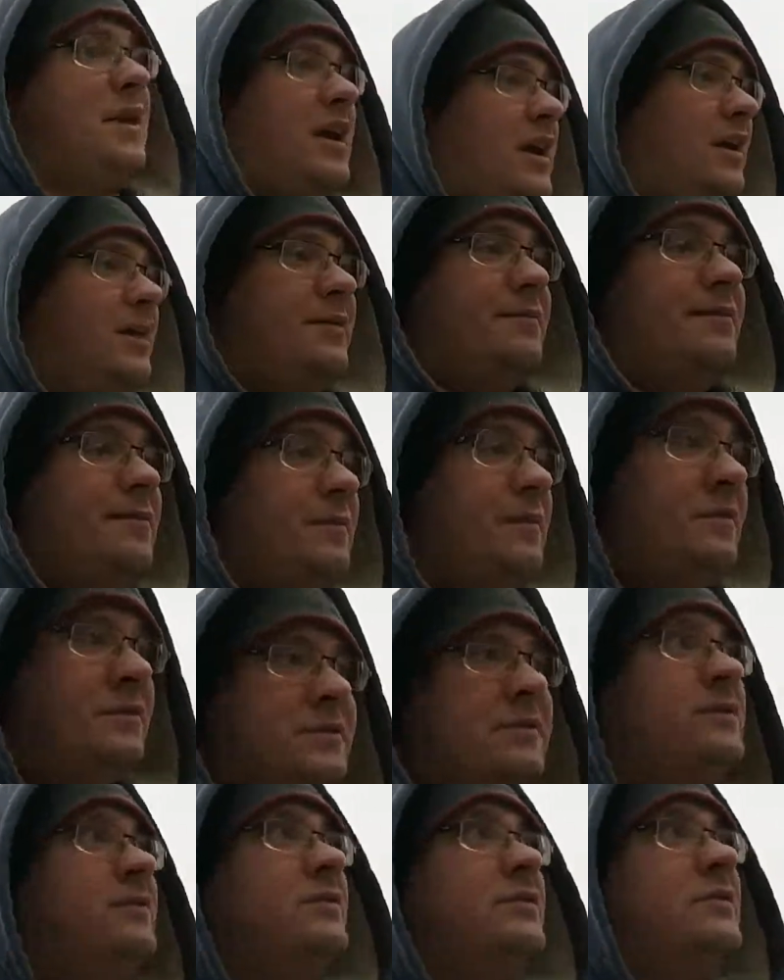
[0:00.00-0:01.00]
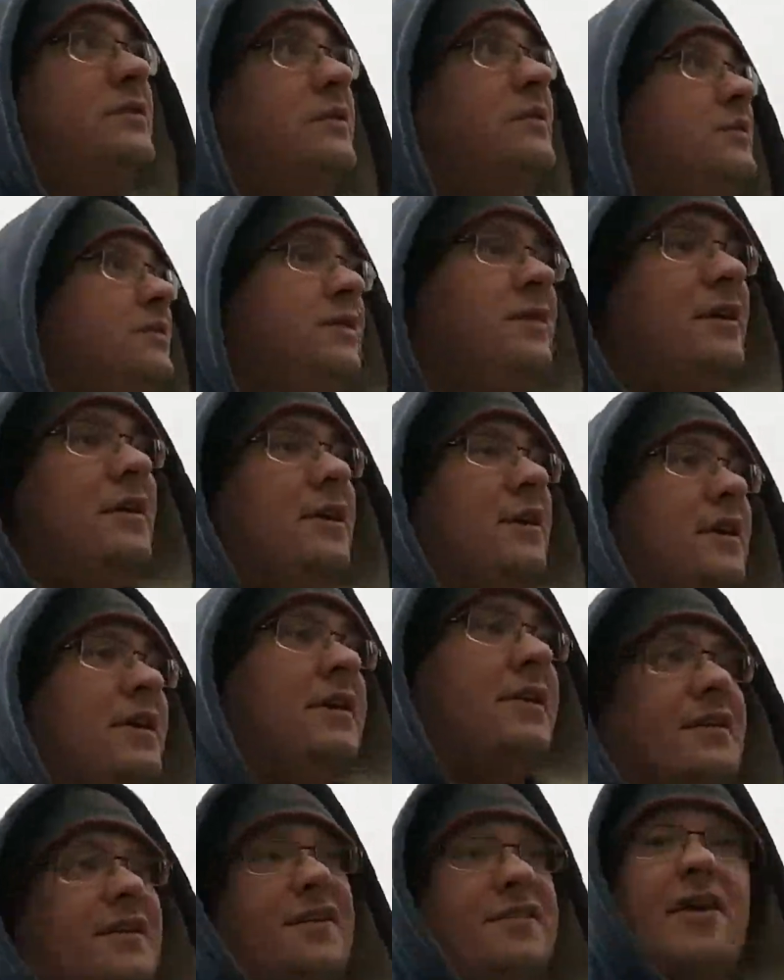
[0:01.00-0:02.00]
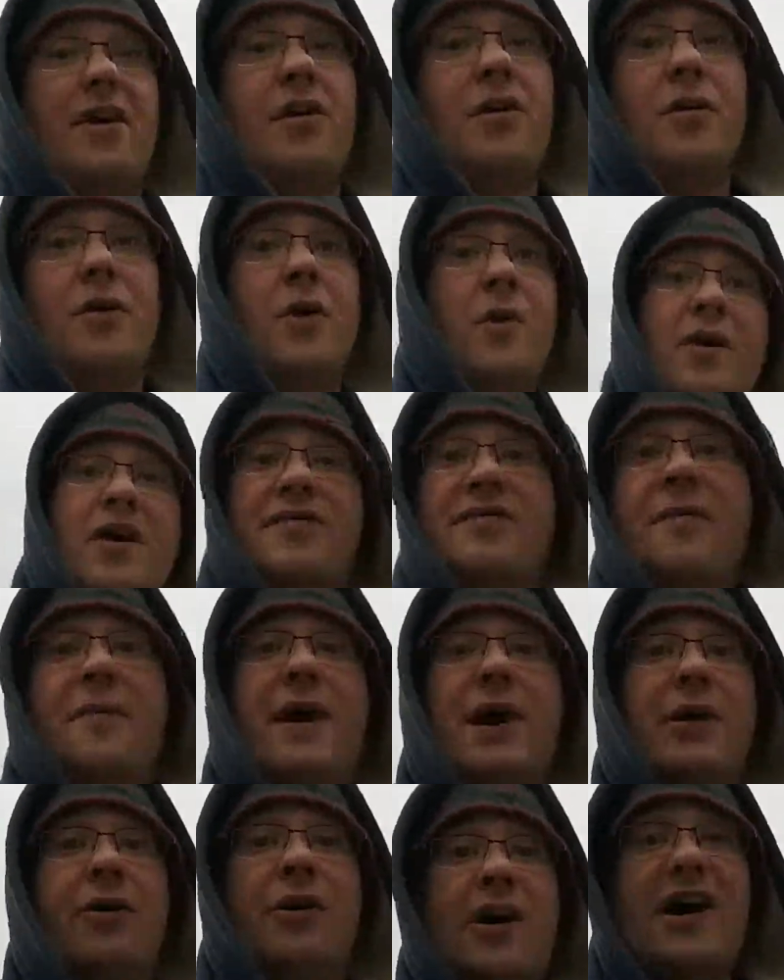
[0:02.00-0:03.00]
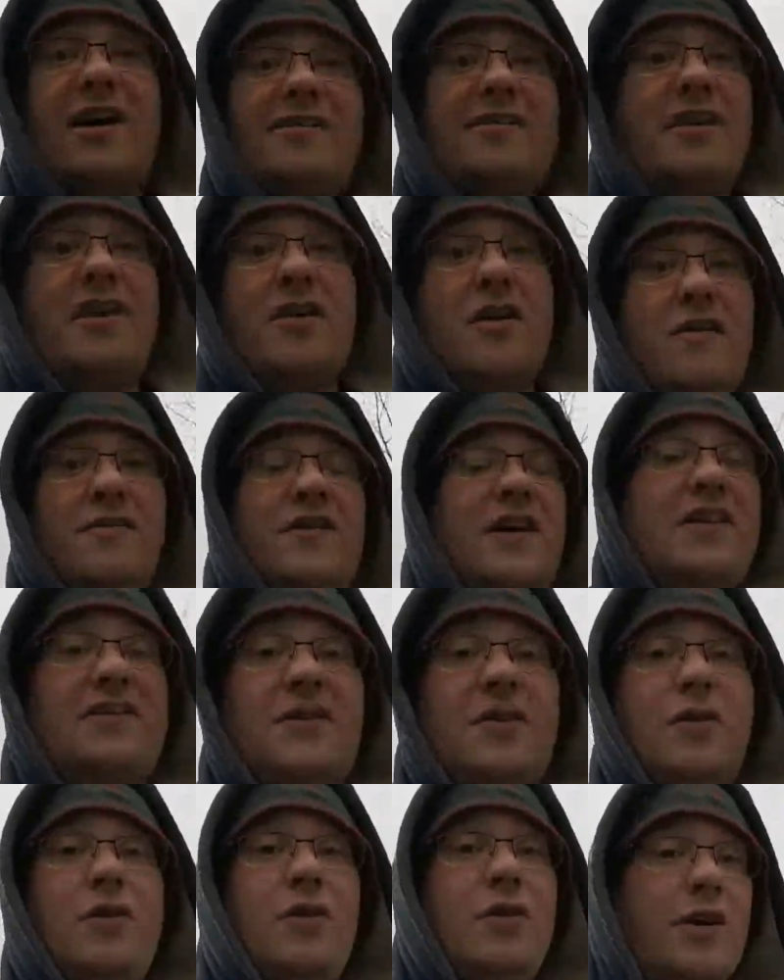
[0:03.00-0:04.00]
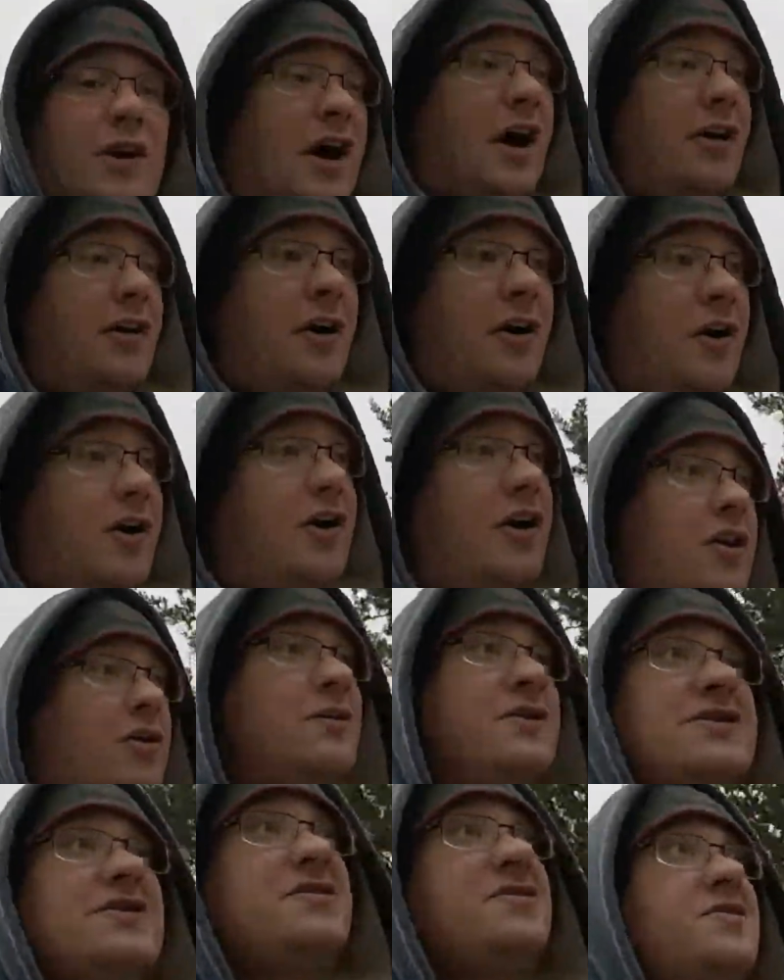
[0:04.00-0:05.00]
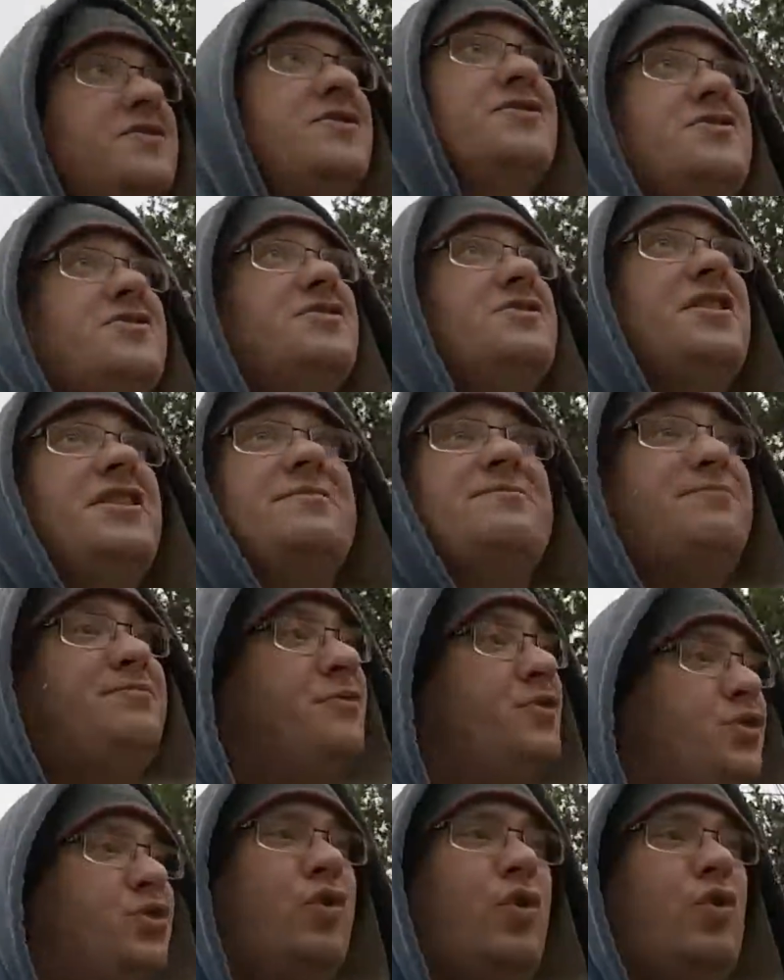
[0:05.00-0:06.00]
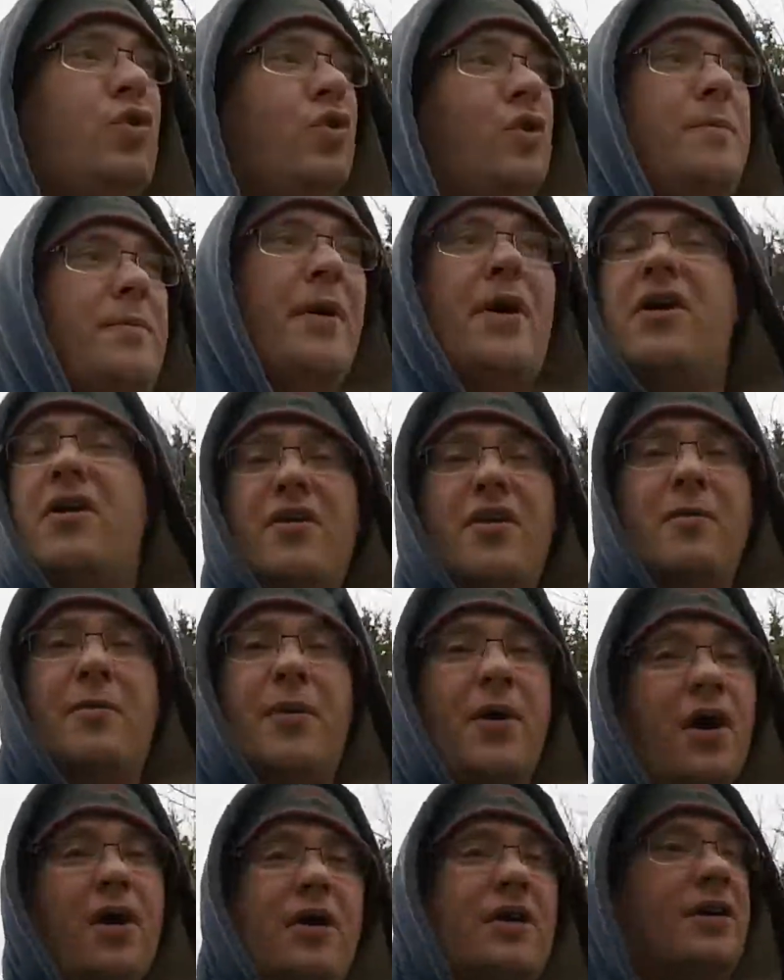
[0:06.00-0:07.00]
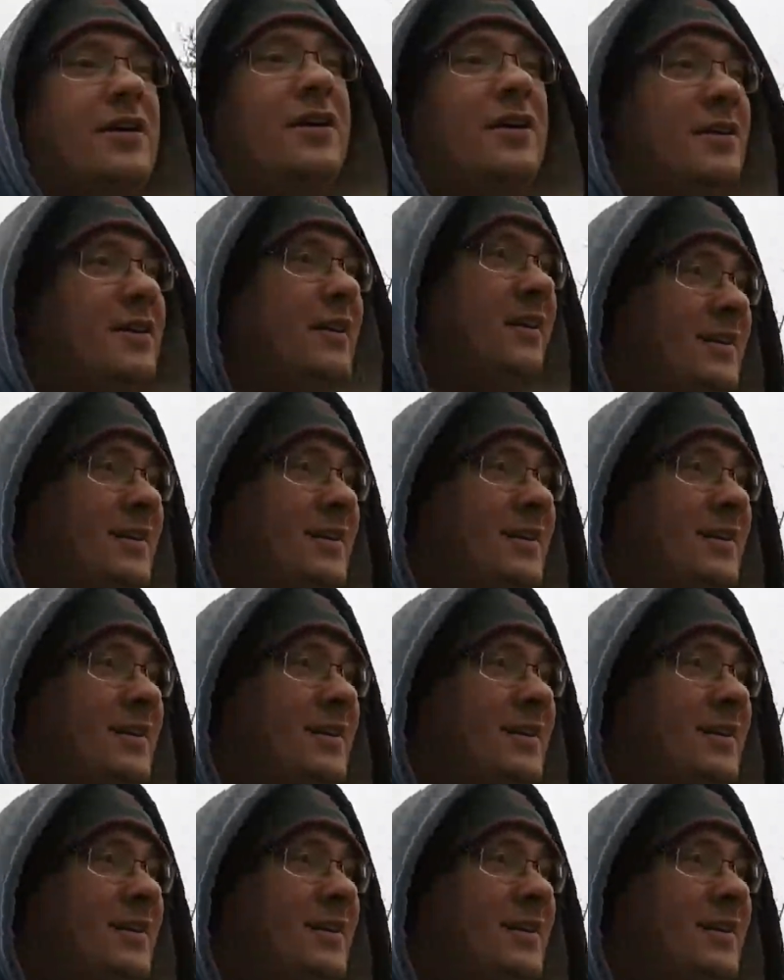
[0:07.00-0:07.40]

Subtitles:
I guess I don't know enough about grass to know if that's cool or not. All I know is this is just a cool part of the park,